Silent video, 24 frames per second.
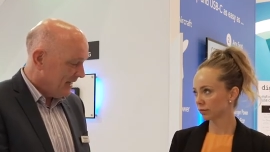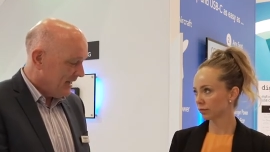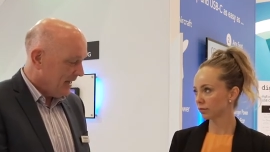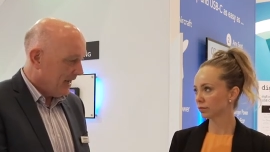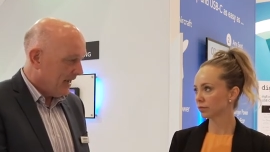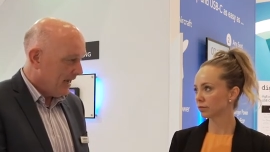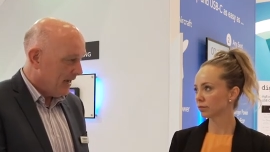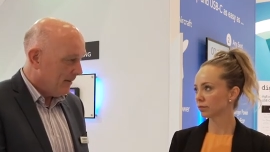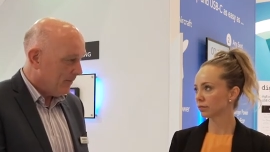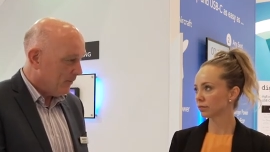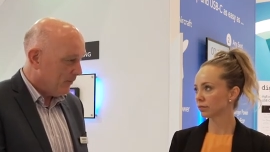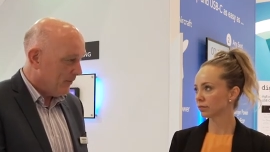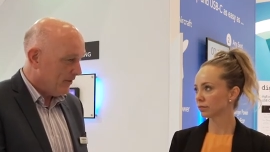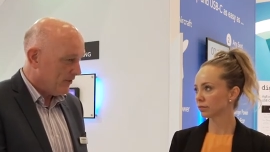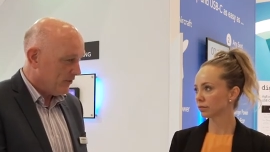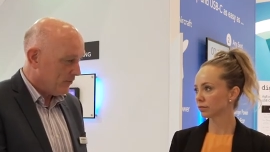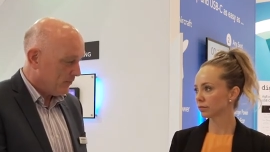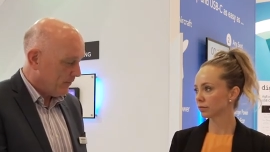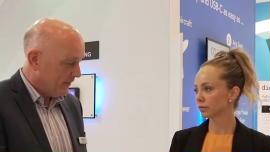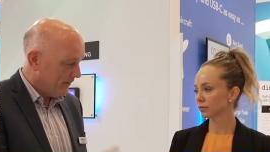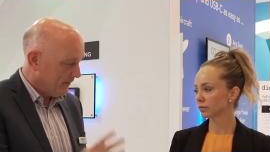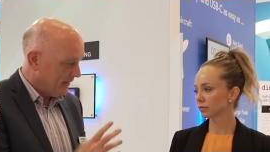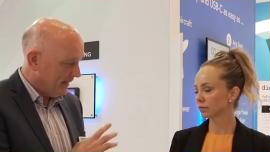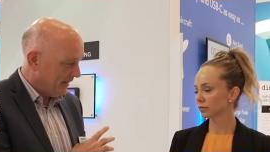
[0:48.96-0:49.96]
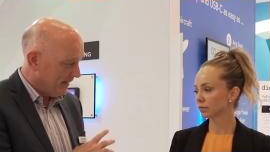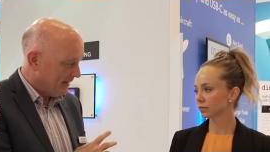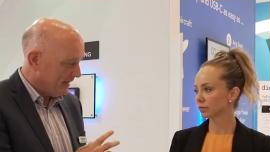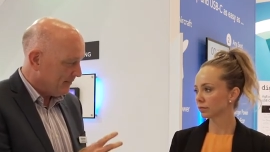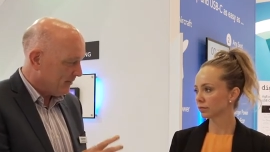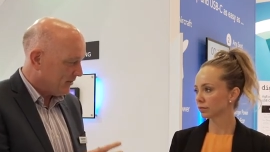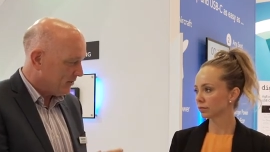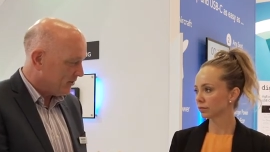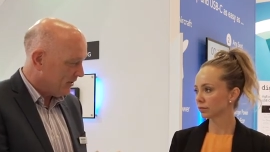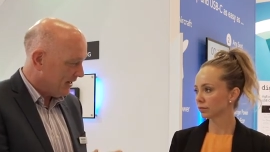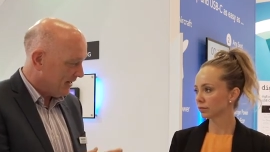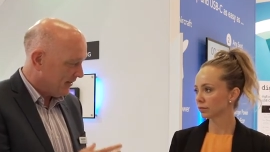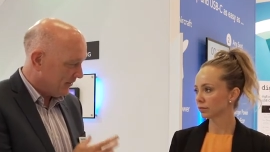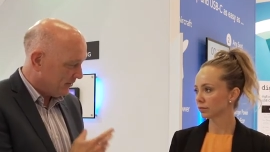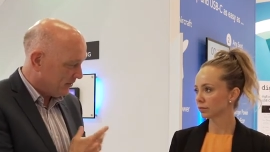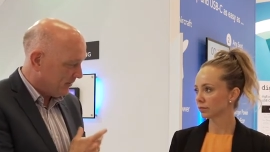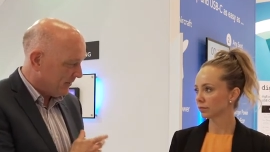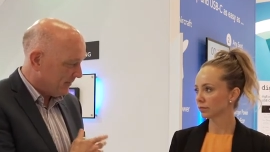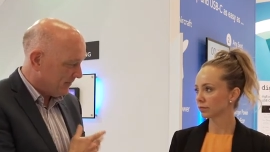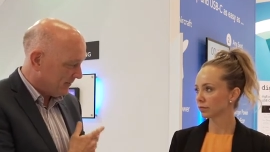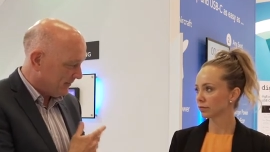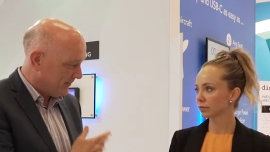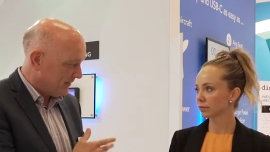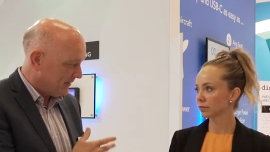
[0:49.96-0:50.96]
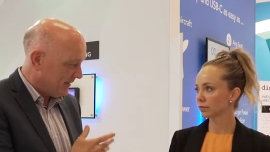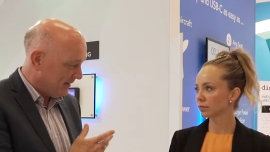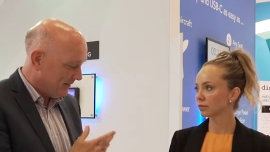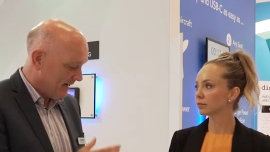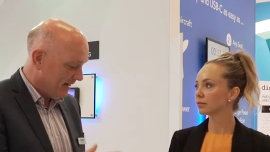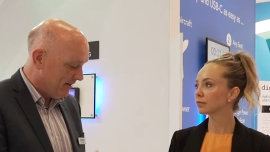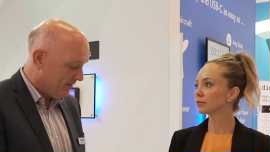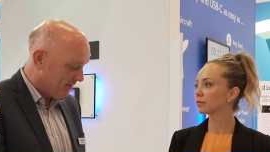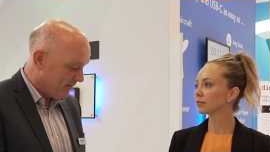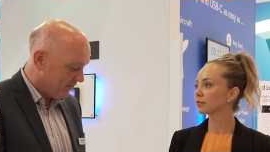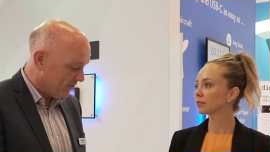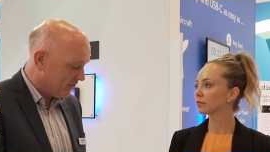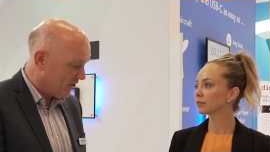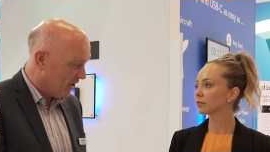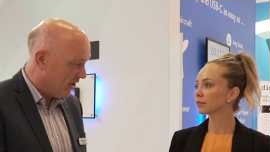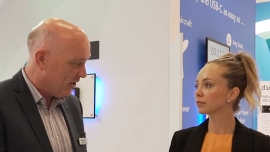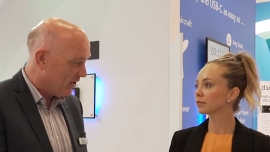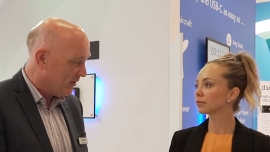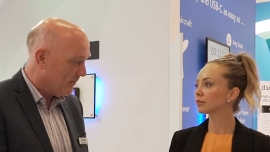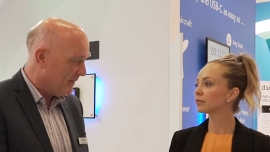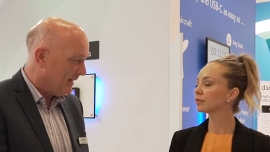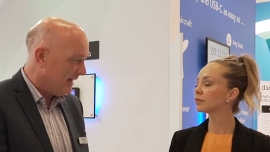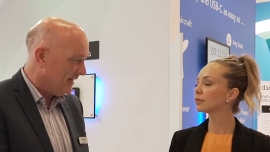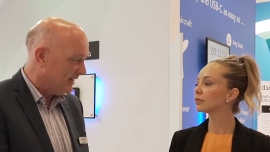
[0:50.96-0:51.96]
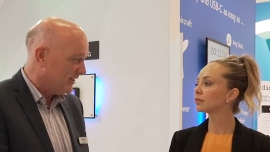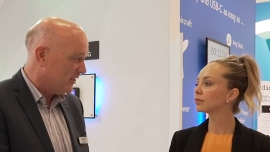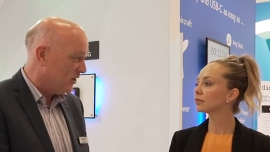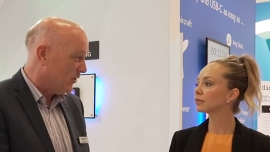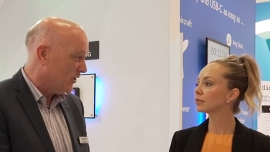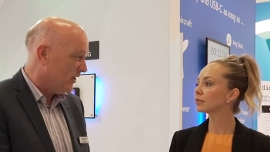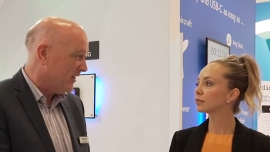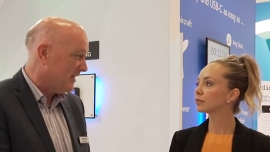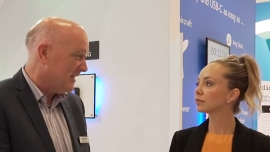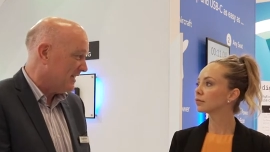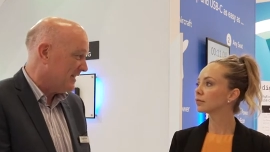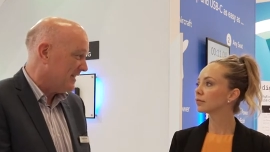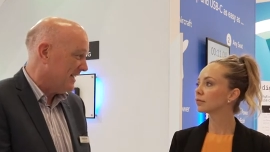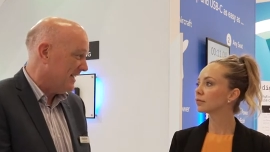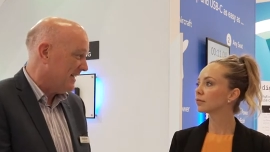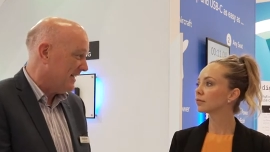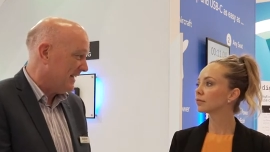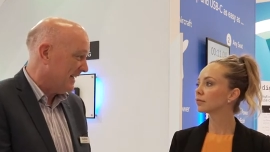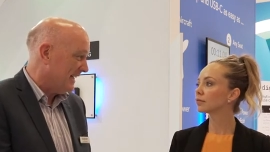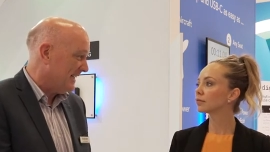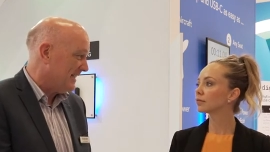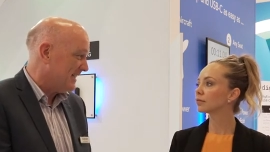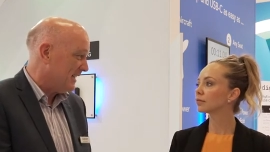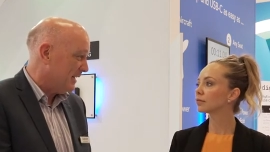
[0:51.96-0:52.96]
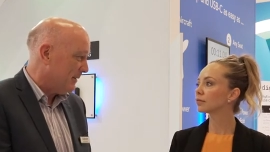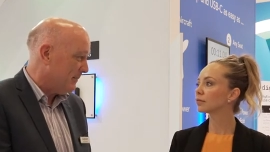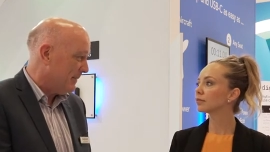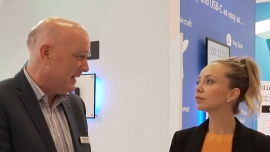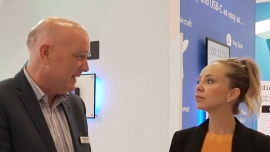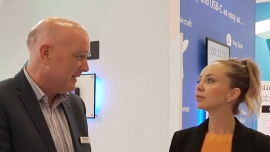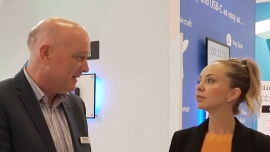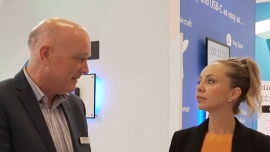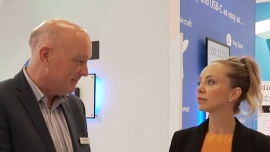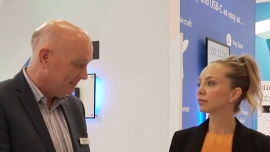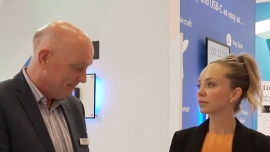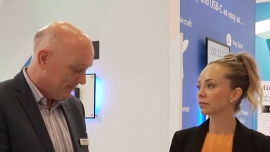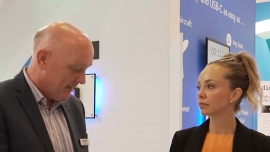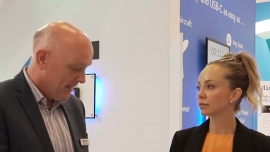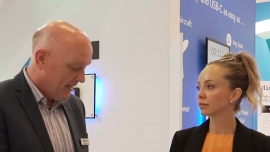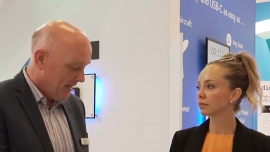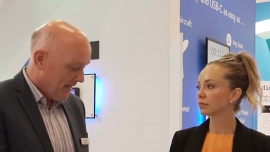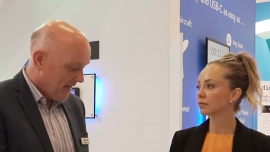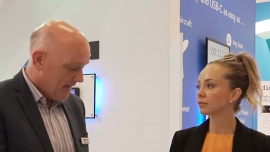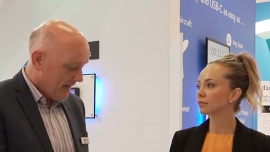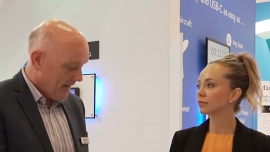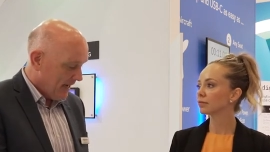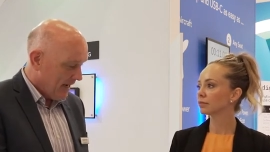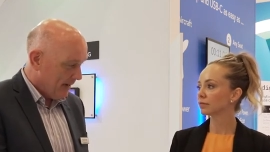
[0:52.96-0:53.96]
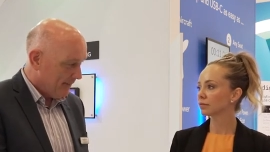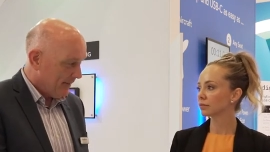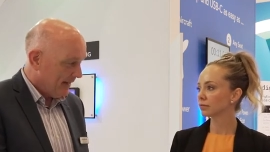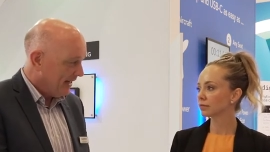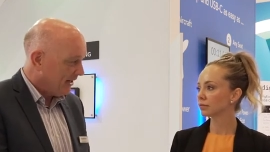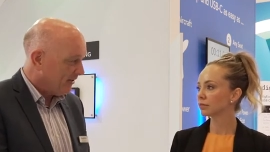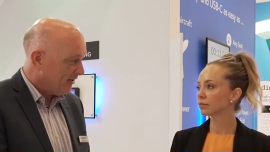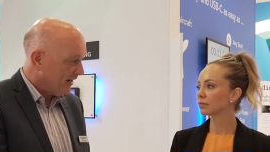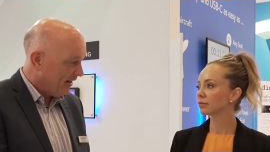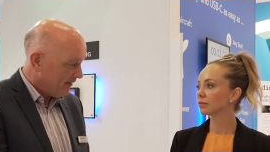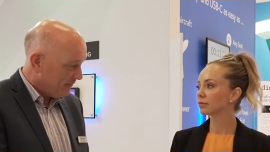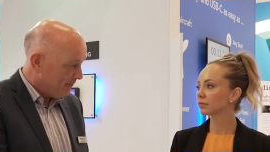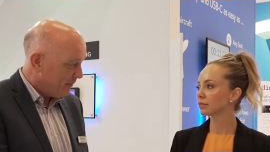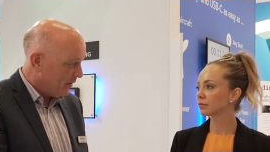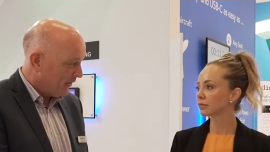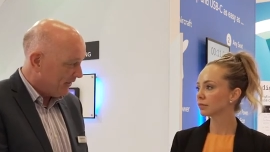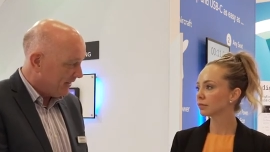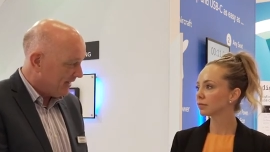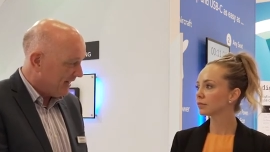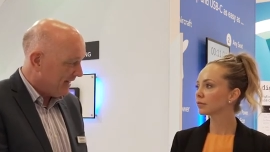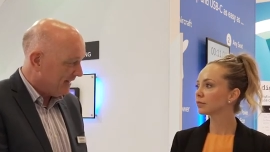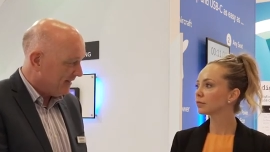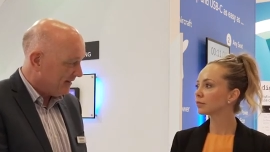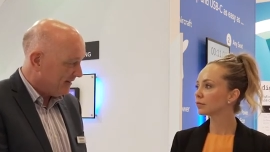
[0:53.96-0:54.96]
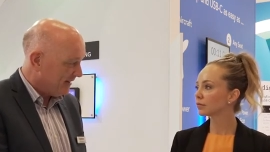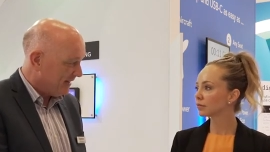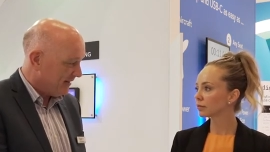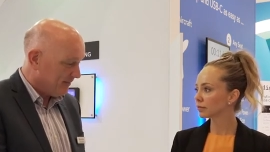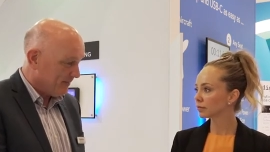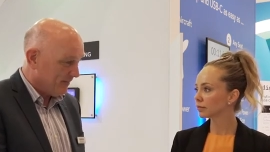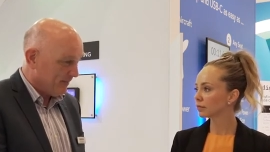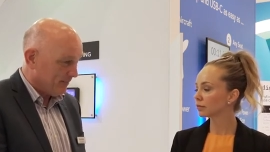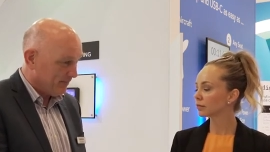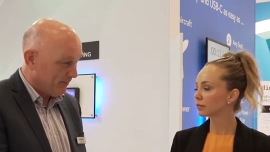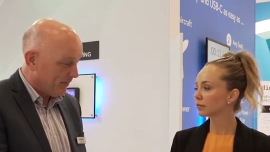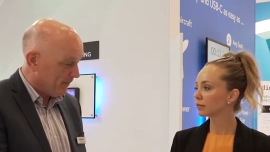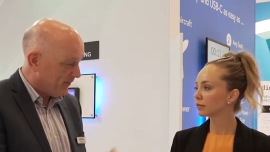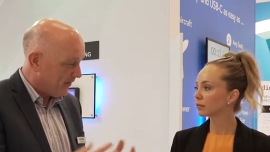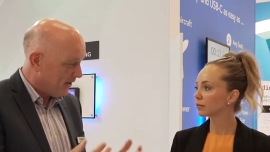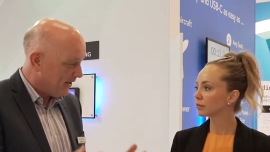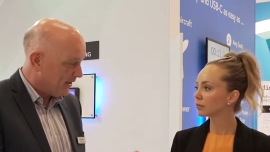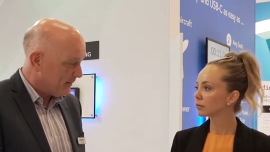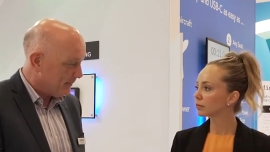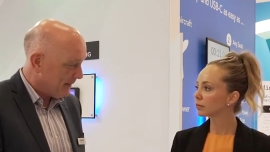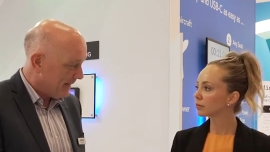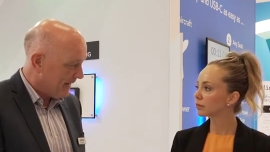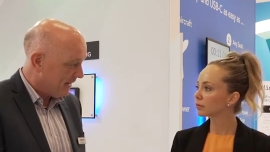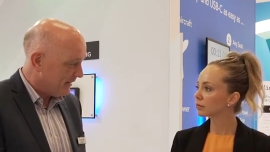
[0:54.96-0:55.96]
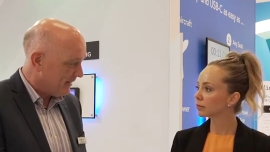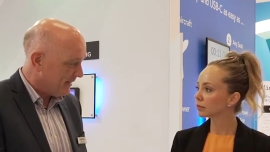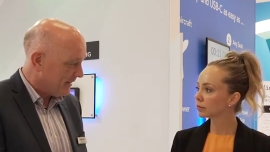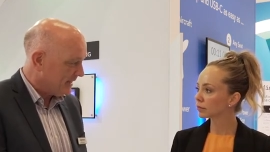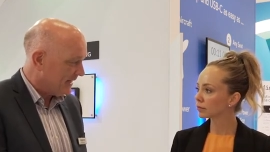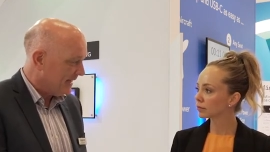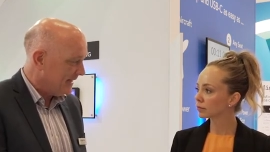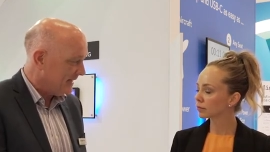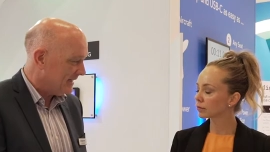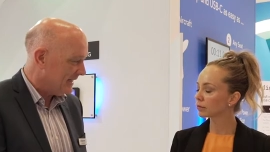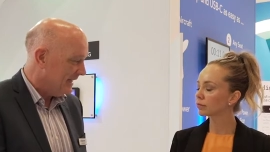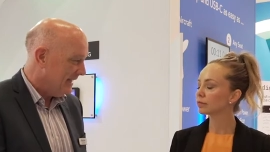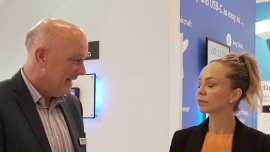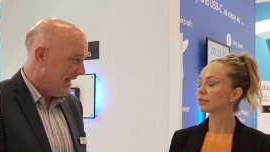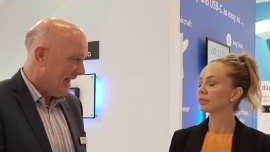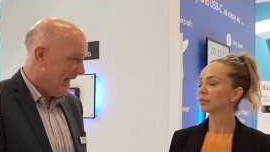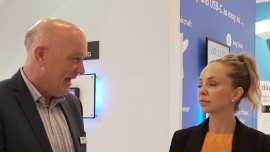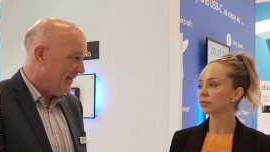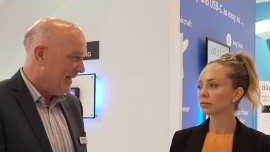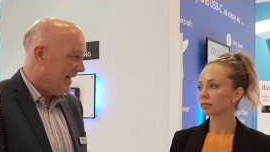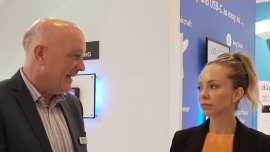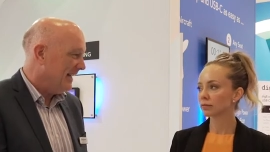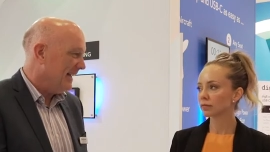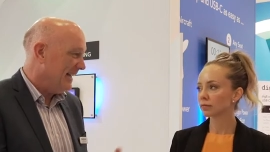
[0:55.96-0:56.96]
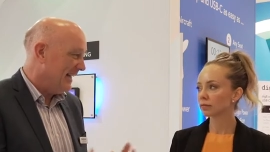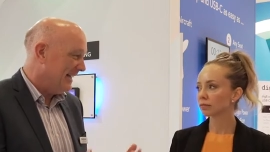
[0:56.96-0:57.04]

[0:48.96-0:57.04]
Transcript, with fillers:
Speaker 1: um, which we've now demonstrated through here at the show can be installed on a seat in less than a minute. Um, an aircraft mod kit that provides power to the seats, and then an